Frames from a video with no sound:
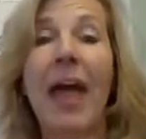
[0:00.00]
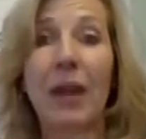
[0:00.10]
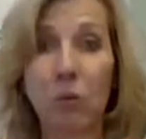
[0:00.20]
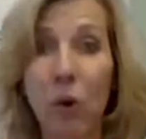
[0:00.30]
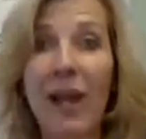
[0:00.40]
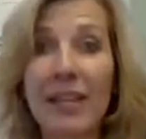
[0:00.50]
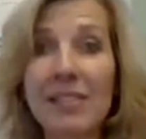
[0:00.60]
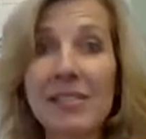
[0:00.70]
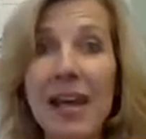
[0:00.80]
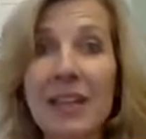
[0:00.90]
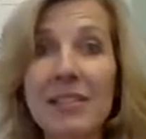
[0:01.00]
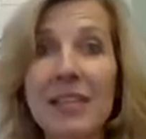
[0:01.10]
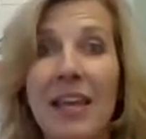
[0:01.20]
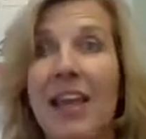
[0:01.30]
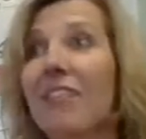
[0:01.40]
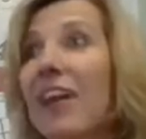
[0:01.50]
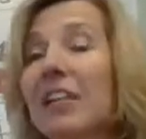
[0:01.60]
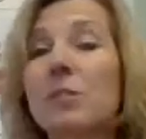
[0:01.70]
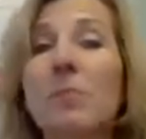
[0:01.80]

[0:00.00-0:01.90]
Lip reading: And why is that? That's